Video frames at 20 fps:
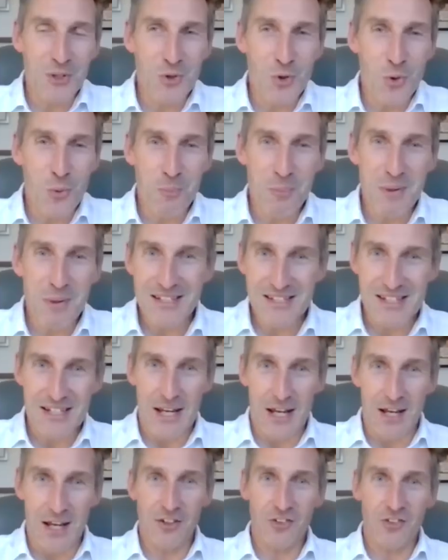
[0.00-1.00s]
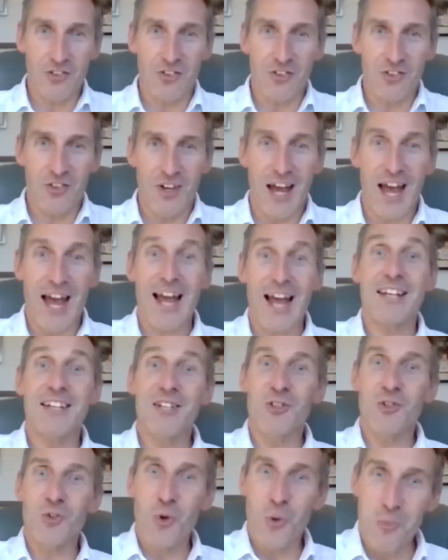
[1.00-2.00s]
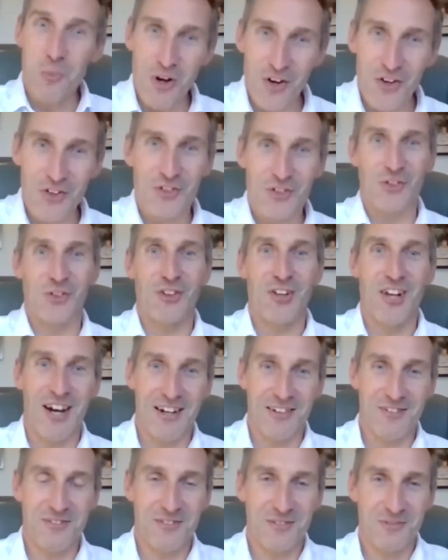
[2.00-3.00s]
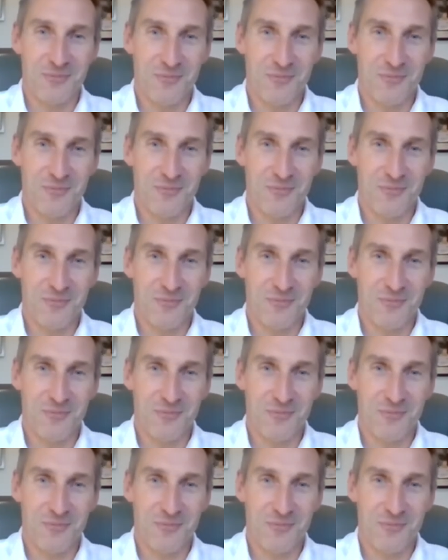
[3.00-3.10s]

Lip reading: in your business and in your personal life?